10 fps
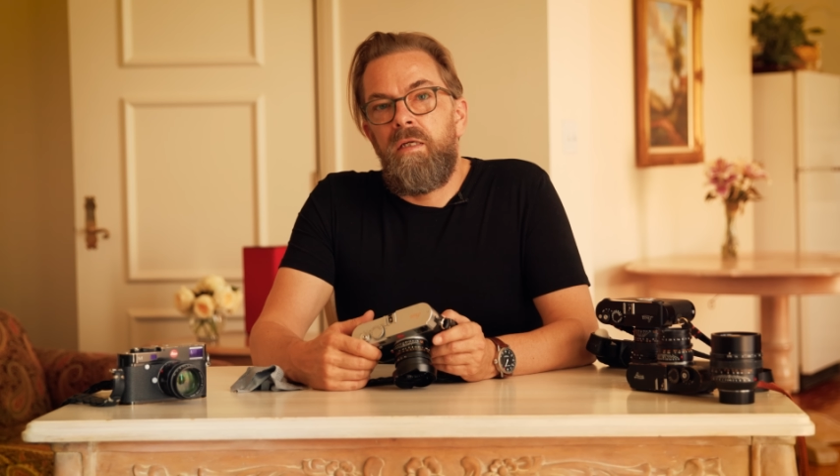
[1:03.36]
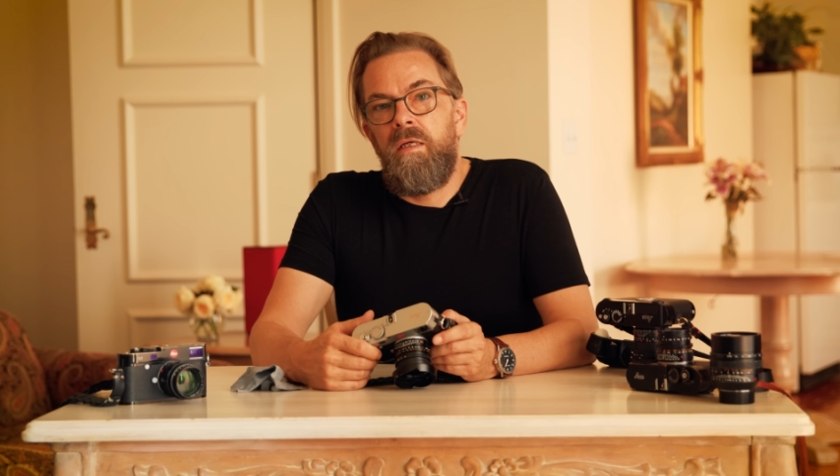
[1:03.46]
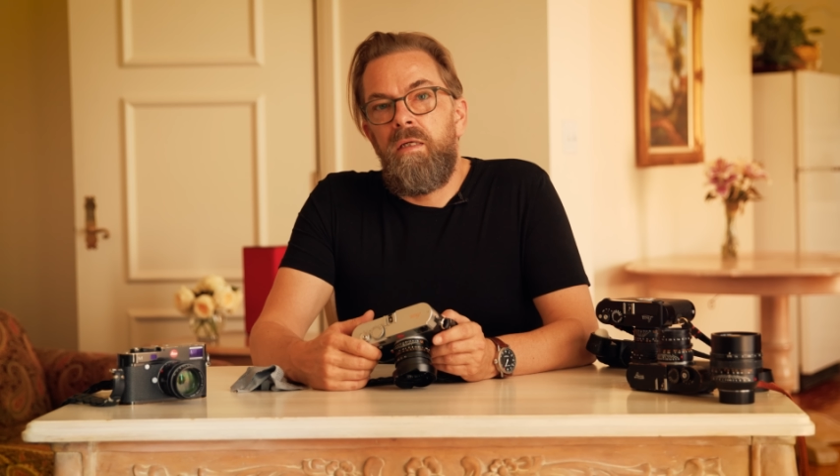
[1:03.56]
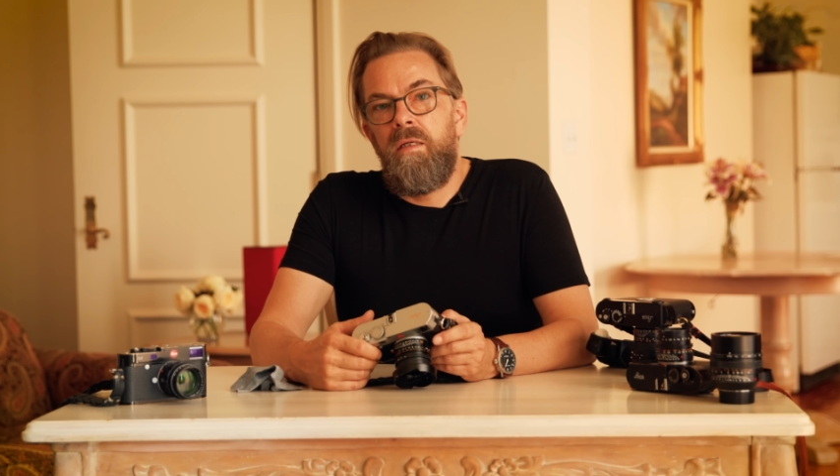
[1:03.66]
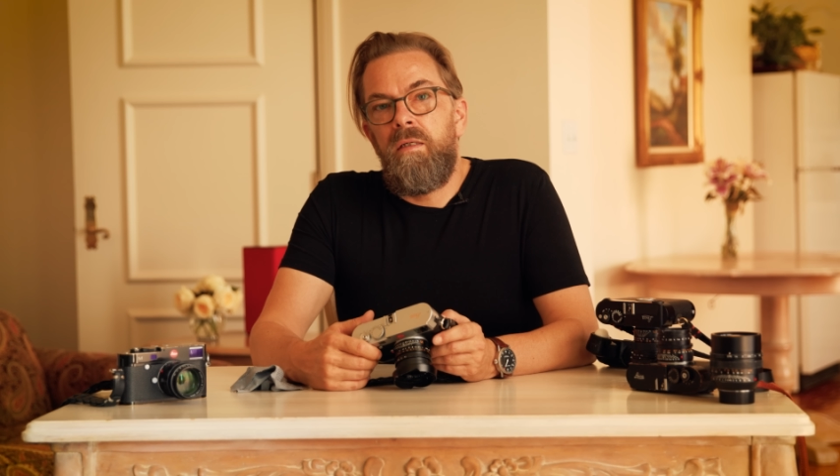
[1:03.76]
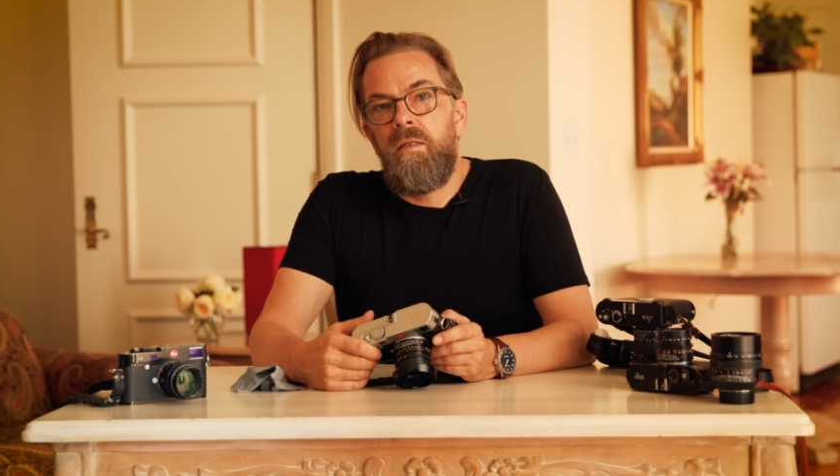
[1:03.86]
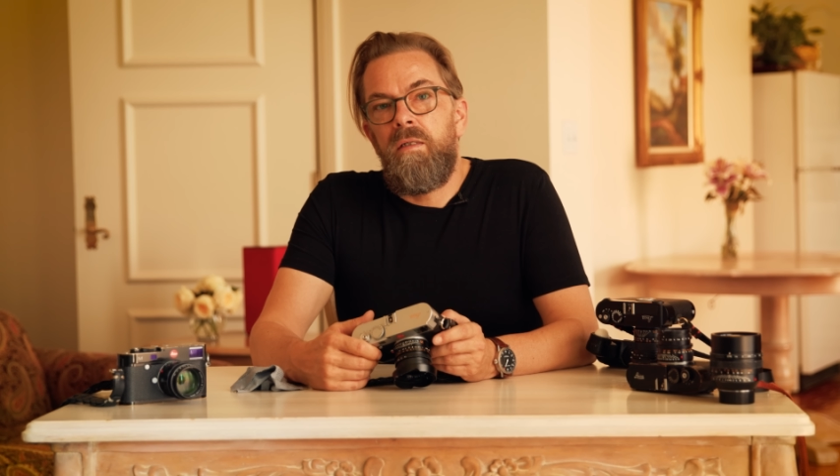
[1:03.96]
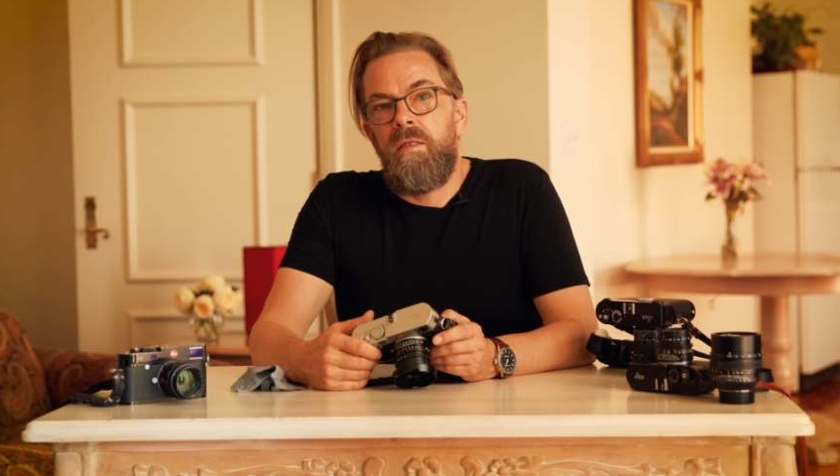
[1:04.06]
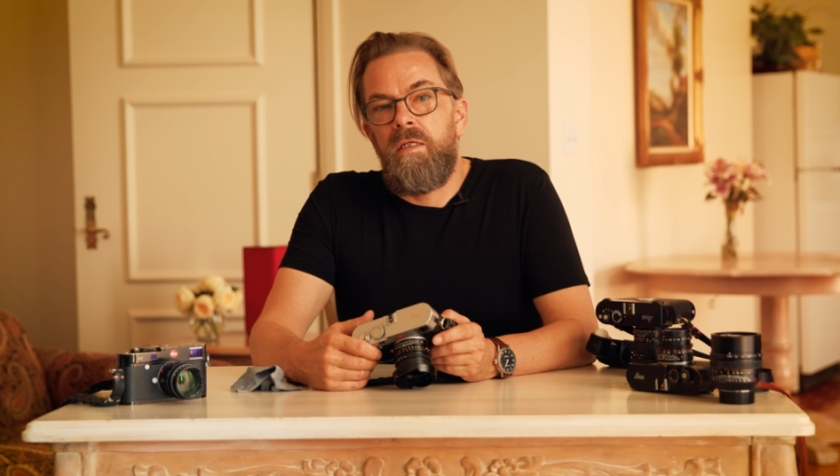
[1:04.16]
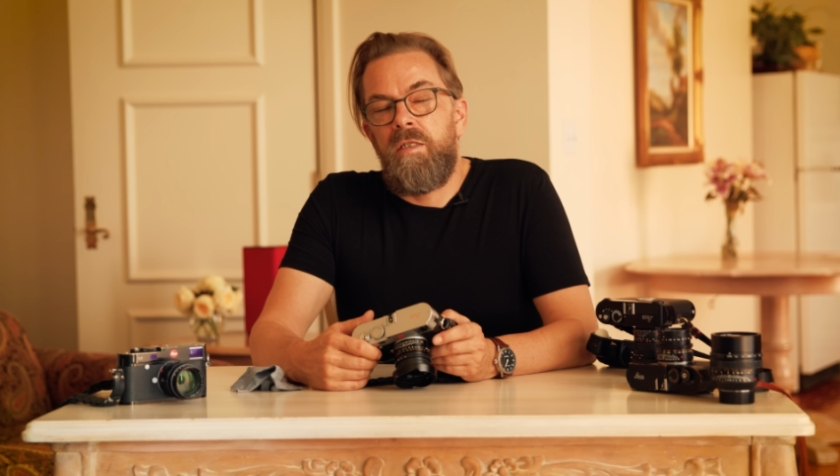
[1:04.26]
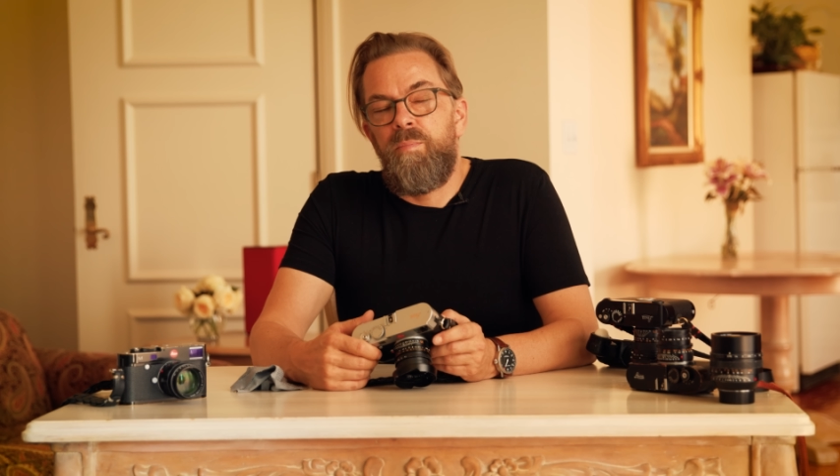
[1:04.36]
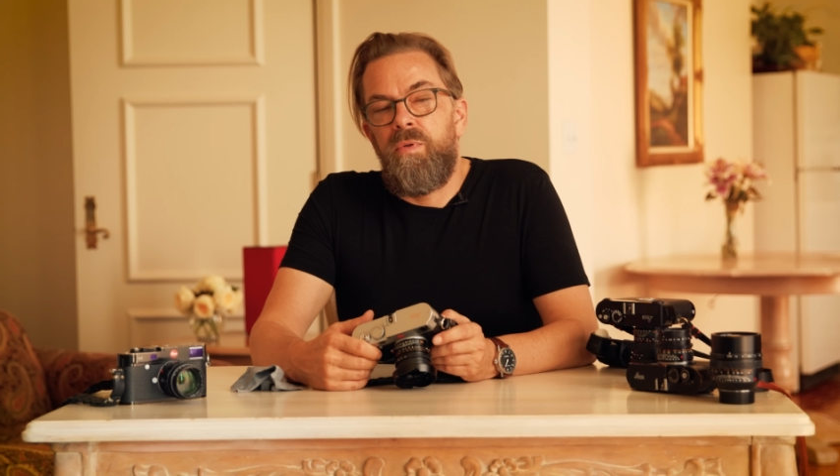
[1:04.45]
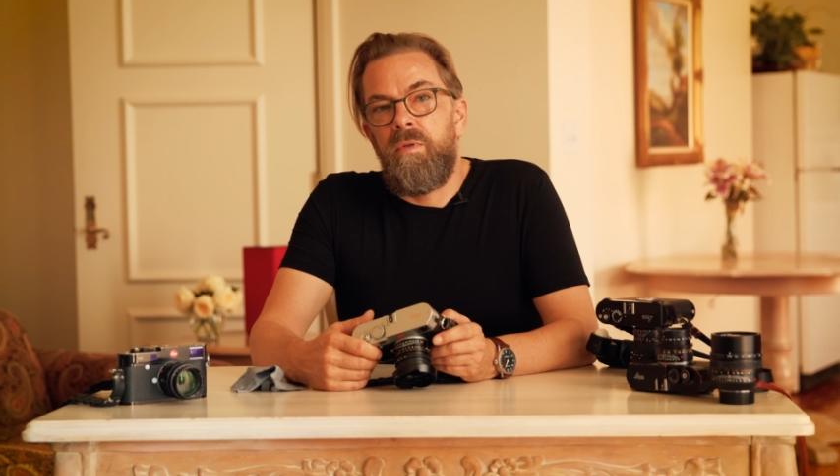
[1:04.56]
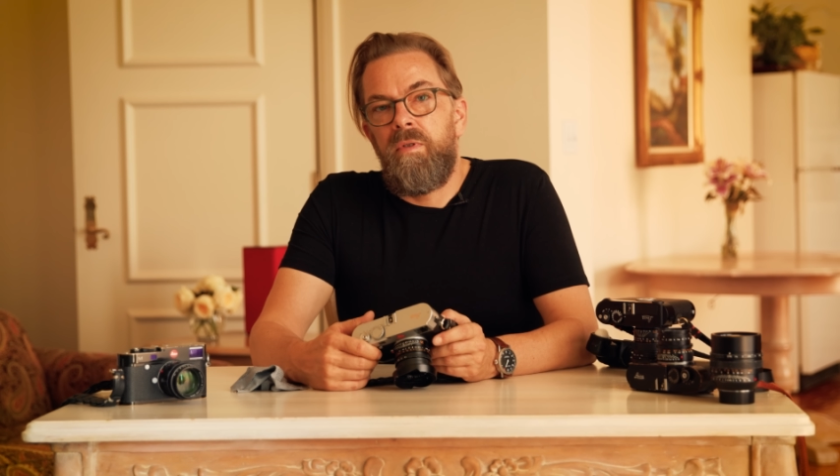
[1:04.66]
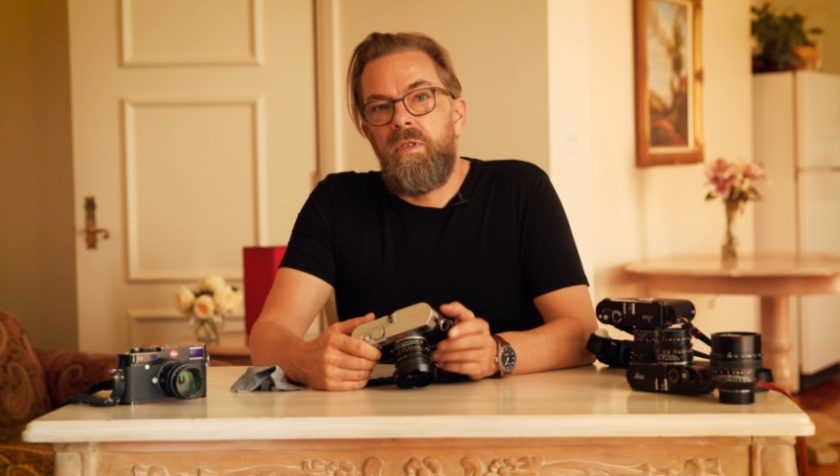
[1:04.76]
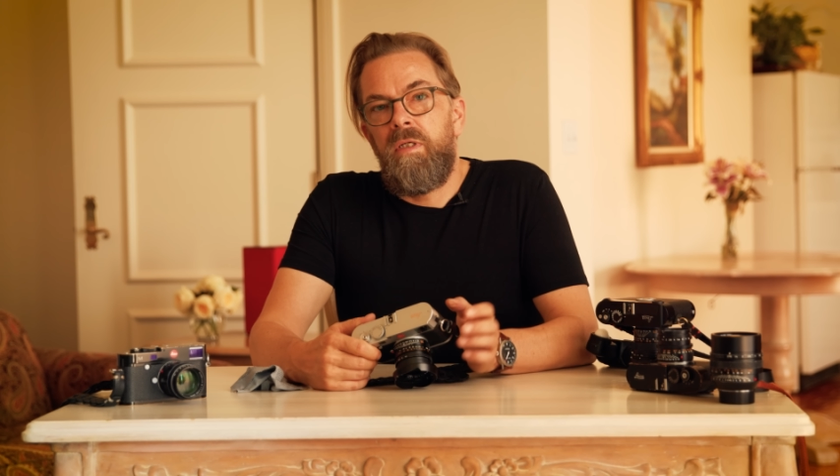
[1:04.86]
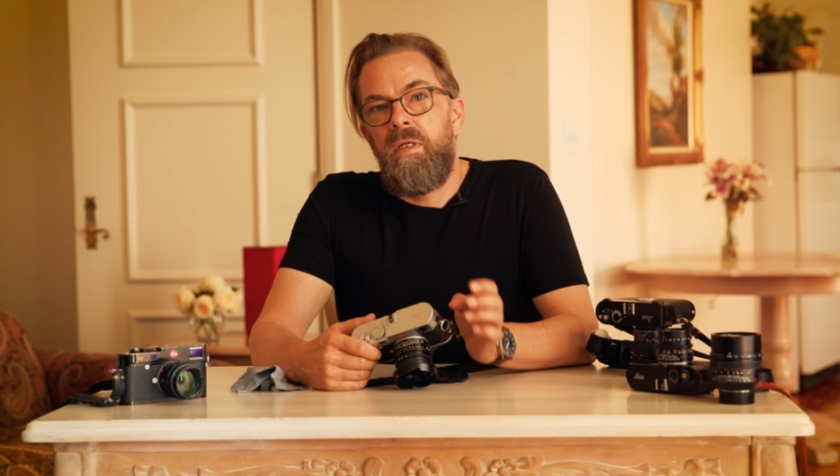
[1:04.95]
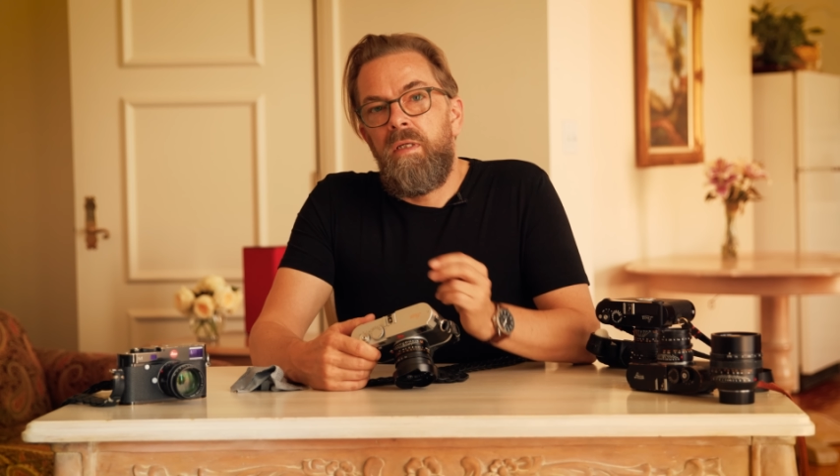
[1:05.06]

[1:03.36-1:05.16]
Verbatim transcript: key, that's the point,